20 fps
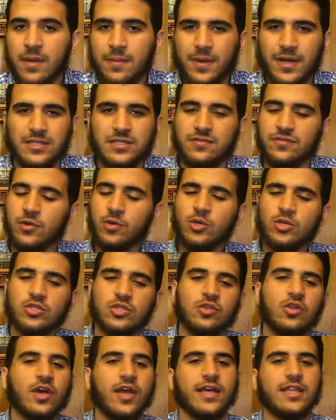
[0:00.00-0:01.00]
because if you were
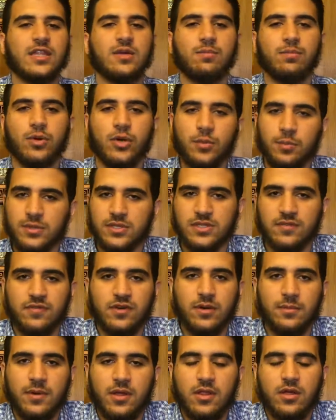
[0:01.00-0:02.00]
to look at the purpose of
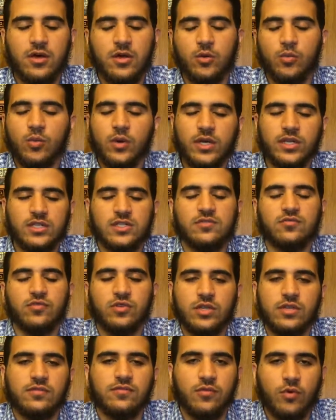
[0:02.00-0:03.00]
Ramadan, what it's
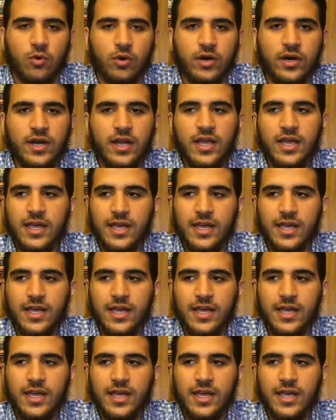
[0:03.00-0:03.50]
really for,